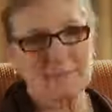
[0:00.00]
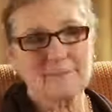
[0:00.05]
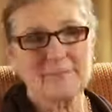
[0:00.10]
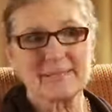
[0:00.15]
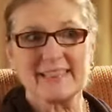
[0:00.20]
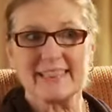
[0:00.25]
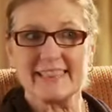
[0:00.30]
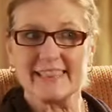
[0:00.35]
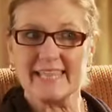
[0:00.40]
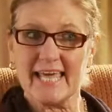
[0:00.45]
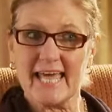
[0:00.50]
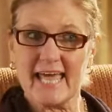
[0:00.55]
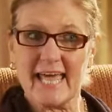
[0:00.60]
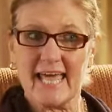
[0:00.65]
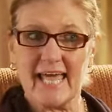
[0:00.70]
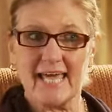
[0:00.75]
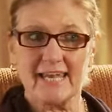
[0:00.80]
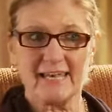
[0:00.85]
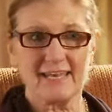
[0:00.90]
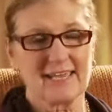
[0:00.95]
But
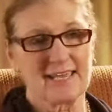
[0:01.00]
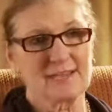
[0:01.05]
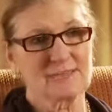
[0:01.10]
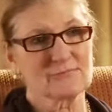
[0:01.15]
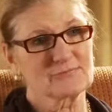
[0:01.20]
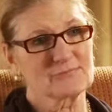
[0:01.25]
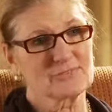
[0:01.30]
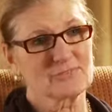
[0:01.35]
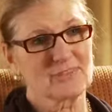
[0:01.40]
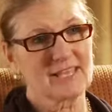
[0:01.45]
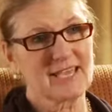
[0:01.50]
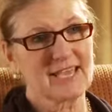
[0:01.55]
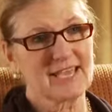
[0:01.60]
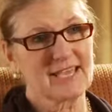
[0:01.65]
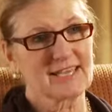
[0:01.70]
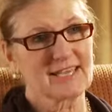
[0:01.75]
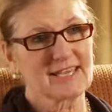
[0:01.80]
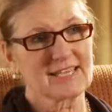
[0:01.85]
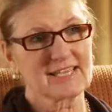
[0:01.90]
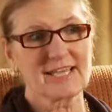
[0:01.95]
then after
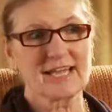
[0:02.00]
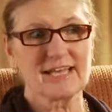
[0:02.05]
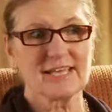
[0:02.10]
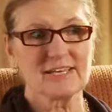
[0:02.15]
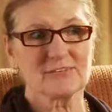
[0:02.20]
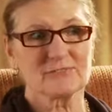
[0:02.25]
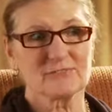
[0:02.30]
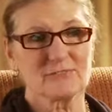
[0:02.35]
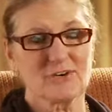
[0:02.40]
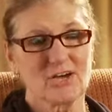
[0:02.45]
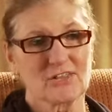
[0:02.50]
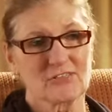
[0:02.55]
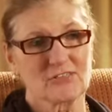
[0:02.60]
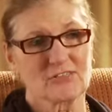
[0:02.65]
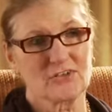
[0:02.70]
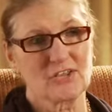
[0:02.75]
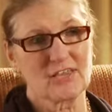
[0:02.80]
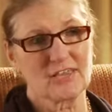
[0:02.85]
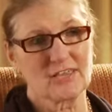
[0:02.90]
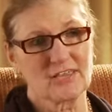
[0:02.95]
that, I kind of got
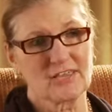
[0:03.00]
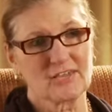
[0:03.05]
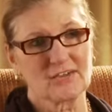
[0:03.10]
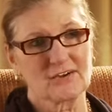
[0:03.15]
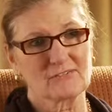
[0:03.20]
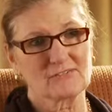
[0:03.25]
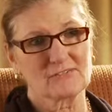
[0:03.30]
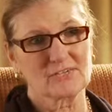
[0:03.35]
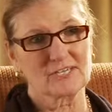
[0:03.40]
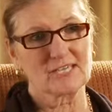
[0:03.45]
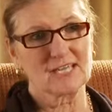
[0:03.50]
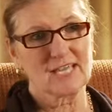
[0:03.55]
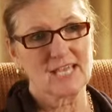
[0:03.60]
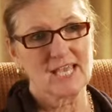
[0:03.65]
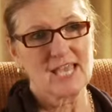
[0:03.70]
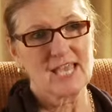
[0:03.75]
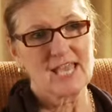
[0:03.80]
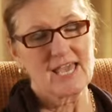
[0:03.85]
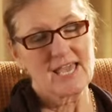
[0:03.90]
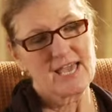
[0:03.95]
the hang of it
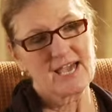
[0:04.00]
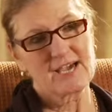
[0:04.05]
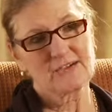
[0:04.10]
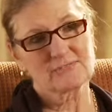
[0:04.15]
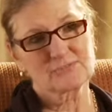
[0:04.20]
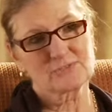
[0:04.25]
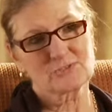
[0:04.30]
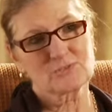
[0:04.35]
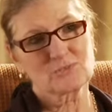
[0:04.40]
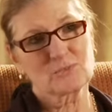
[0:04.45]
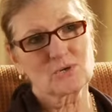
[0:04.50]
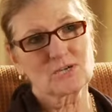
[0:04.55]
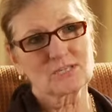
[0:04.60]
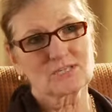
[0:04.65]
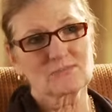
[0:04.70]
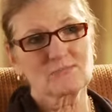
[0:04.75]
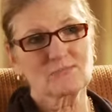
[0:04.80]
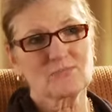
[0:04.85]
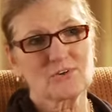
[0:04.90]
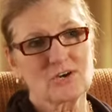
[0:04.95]
after
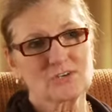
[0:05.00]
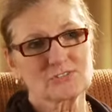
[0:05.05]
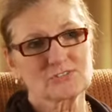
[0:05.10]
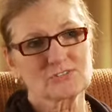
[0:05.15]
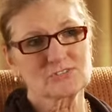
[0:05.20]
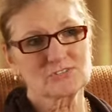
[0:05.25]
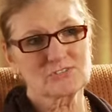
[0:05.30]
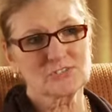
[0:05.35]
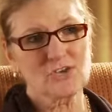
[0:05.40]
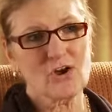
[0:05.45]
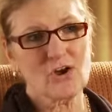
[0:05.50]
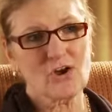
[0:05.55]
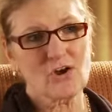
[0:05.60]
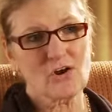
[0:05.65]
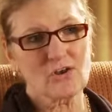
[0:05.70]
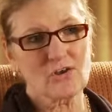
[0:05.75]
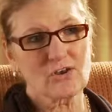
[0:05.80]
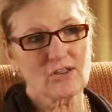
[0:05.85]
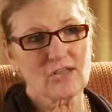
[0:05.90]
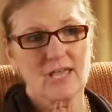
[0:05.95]
one false
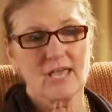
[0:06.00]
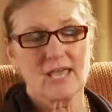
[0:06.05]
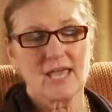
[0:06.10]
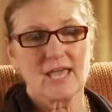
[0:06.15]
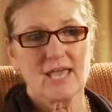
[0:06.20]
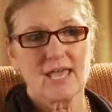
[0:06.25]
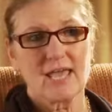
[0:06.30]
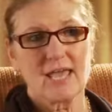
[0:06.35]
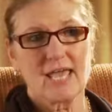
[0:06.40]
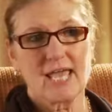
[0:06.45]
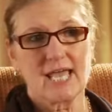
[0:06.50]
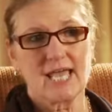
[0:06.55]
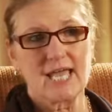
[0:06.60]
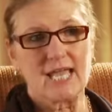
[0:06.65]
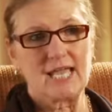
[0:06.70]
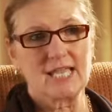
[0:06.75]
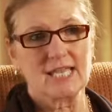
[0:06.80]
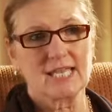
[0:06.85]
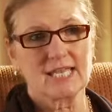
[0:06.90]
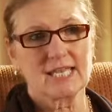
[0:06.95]
start.
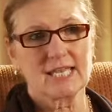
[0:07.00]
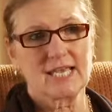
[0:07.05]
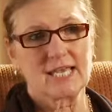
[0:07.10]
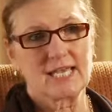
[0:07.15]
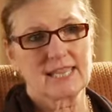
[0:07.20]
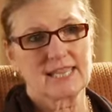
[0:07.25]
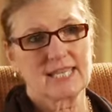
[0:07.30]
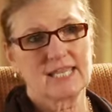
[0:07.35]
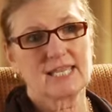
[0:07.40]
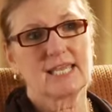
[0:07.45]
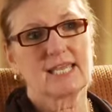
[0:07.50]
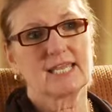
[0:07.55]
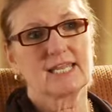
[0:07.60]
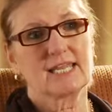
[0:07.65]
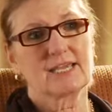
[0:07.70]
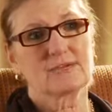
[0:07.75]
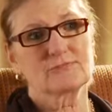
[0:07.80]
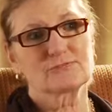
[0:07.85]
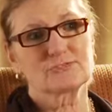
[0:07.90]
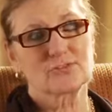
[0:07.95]
And then
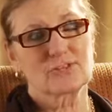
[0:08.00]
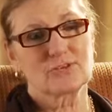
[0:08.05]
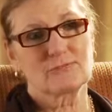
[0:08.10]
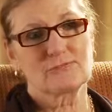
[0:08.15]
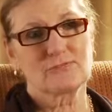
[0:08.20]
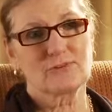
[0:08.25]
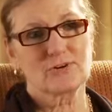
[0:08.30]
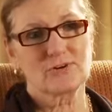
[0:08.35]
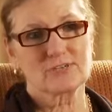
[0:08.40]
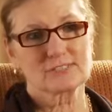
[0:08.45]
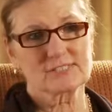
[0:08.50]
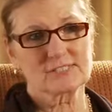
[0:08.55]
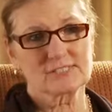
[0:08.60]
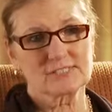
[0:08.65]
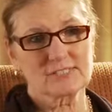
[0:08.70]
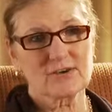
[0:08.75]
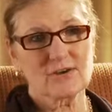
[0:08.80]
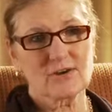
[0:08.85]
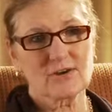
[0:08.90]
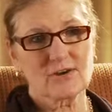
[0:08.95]
after the false
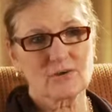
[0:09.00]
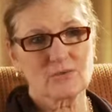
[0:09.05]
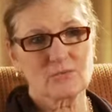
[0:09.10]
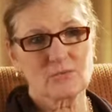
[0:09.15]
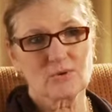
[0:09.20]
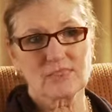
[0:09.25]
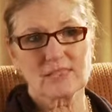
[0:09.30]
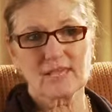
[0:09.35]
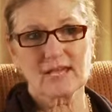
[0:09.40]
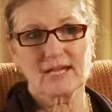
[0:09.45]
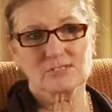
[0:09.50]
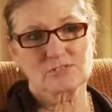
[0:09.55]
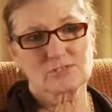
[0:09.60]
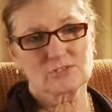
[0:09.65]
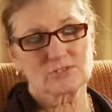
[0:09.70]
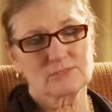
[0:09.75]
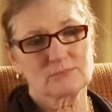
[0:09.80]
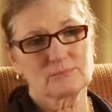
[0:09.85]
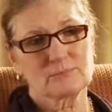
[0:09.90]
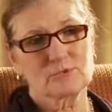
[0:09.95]
start with
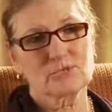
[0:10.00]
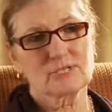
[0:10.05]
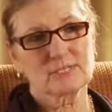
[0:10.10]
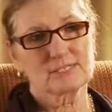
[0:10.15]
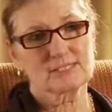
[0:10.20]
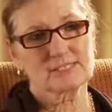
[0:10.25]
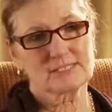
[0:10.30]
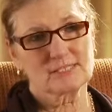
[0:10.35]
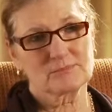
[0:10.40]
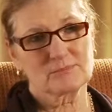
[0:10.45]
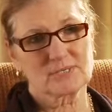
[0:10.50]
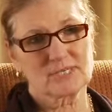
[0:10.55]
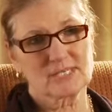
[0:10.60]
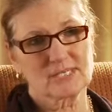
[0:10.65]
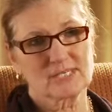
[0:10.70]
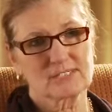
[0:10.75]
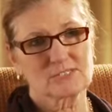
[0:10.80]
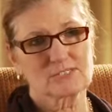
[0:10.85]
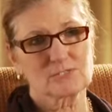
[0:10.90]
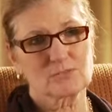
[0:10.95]
actually putting
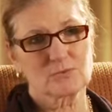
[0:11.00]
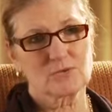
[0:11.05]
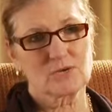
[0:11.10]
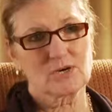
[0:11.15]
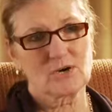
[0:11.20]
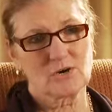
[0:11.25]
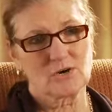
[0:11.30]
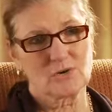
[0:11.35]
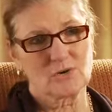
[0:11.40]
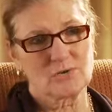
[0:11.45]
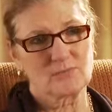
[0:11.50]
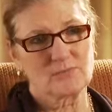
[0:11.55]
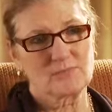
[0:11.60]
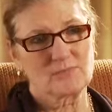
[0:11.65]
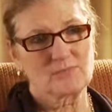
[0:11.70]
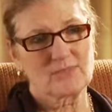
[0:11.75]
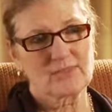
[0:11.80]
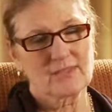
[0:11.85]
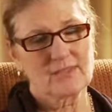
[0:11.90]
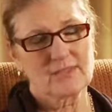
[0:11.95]
somebody into a
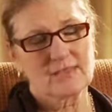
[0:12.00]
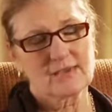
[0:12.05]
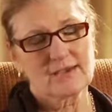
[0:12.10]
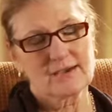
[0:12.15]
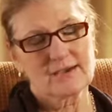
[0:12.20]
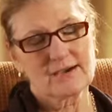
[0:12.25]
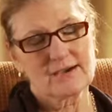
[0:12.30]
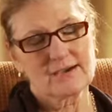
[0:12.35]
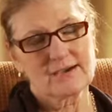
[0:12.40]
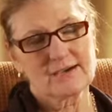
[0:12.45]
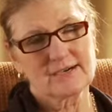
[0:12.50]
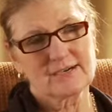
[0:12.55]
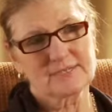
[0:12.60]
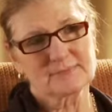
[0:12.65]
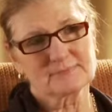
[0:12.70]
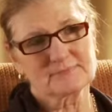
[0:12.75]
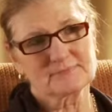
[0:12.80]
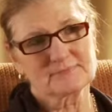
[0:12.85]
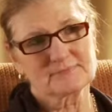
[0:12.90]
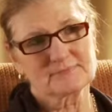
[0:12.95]
home,
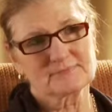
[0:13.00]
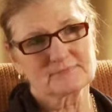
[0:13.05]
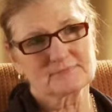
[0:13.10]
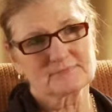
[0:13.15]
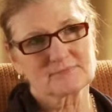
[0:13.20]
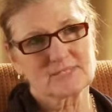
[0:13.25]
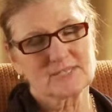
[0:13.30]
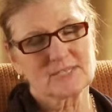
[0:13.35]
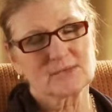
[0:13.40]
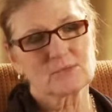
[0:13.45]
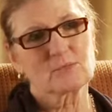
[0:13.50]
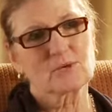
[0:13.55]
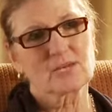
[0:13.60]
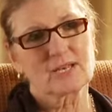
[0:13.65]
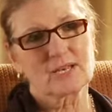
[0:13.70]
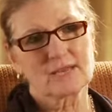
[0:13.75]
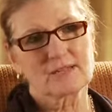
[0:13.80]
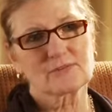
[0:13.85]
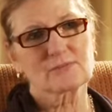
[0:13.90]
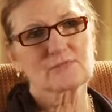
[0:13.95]
um, it
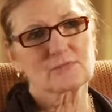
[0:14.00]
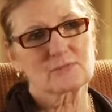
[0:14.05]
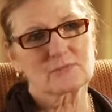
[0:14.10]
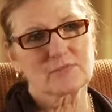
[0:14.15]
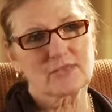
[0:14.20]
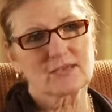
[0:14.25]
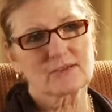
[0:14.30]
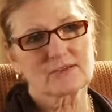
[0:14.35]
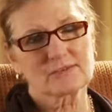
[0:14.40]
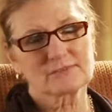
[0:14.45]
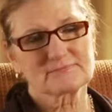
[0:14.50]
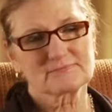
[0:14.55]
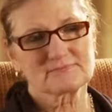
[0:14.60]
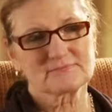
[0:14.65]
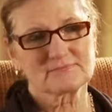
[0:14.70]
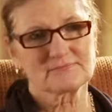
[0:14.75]
went on from there.